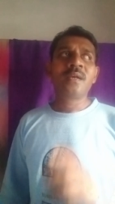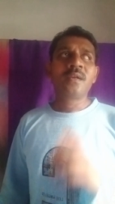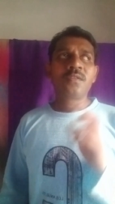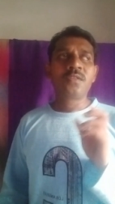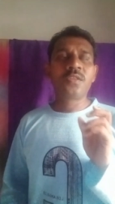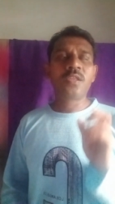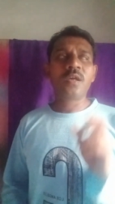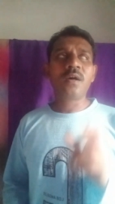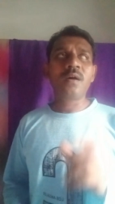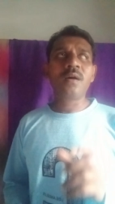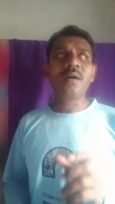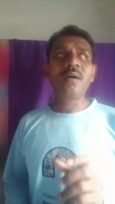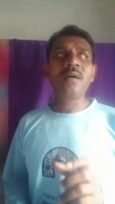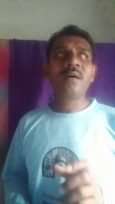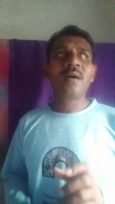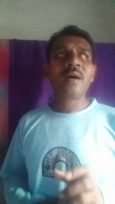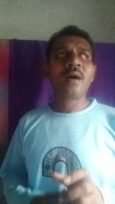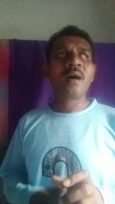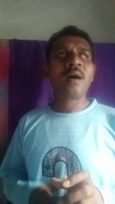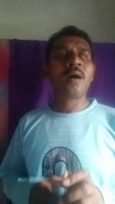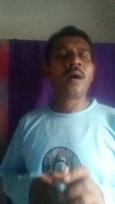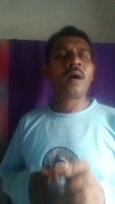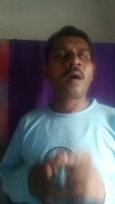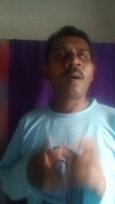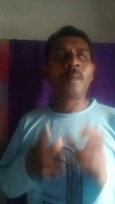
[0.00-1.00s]

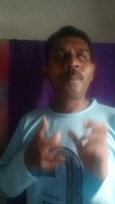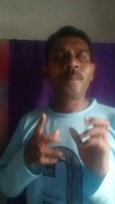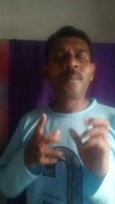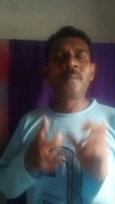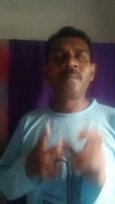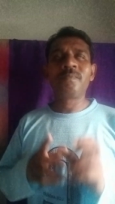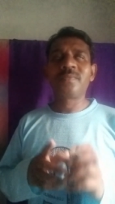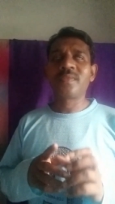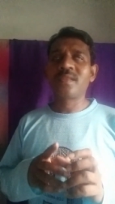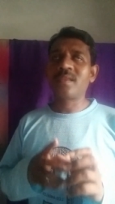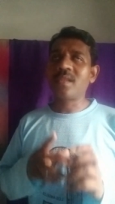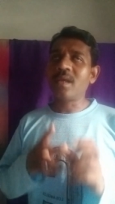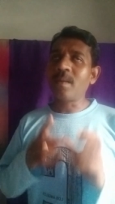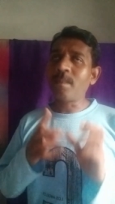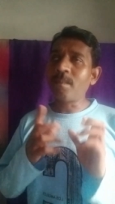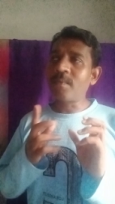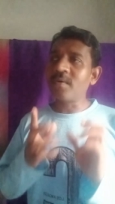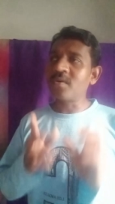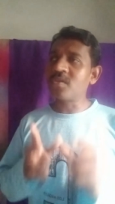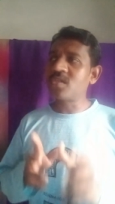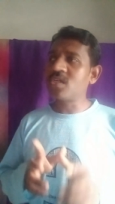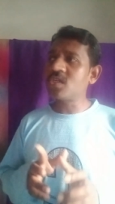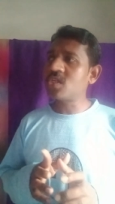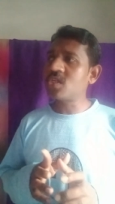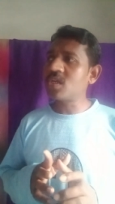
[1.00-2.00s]
The
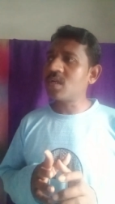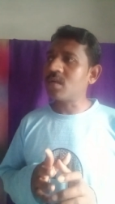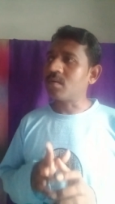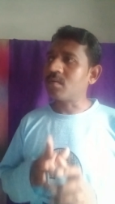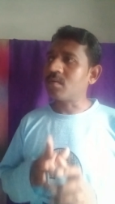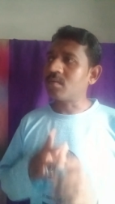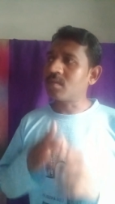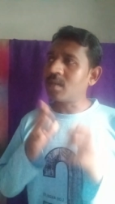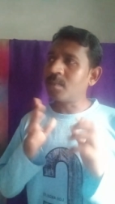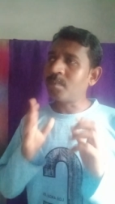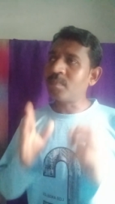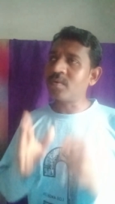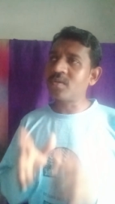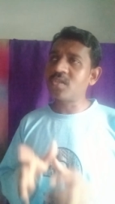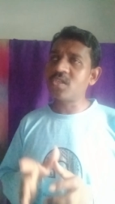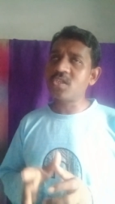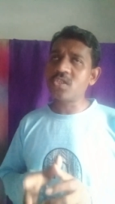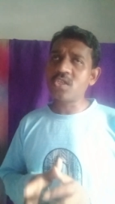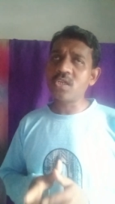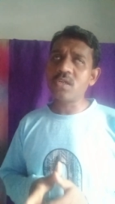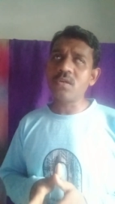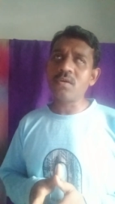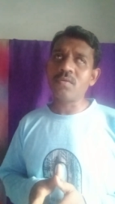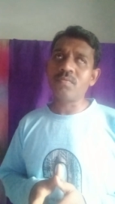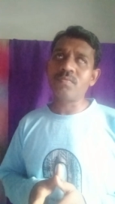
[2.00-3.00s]

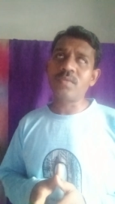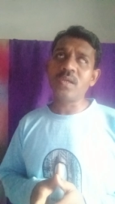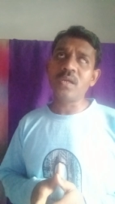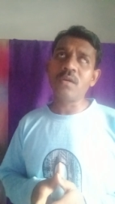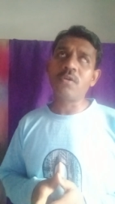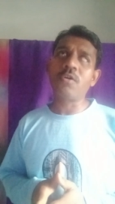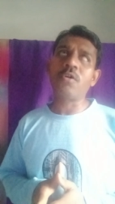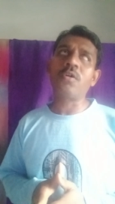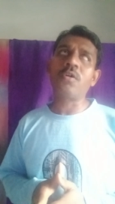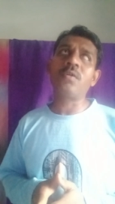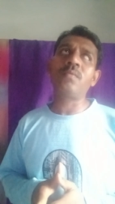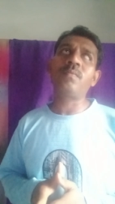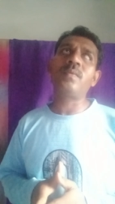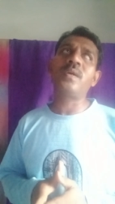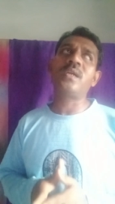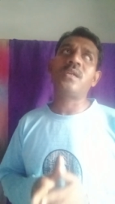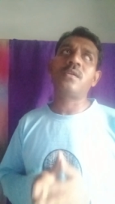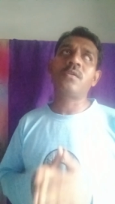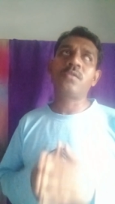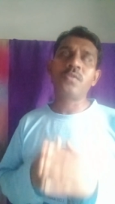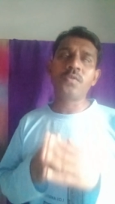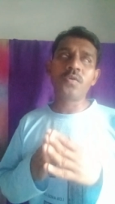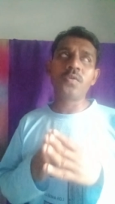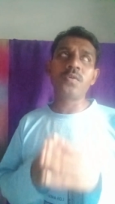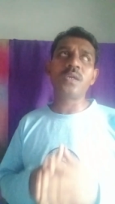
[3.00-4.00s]
position of the
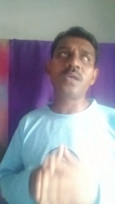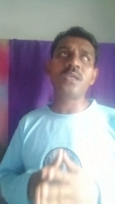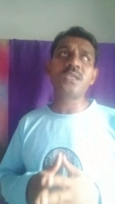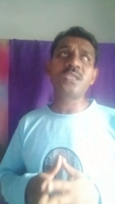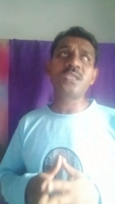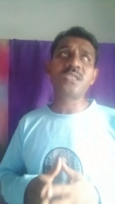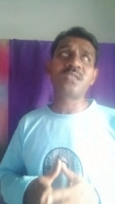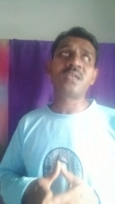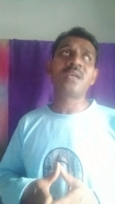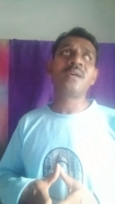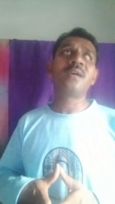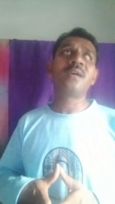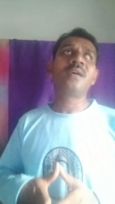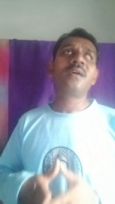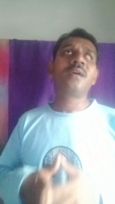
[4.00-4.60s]
government who is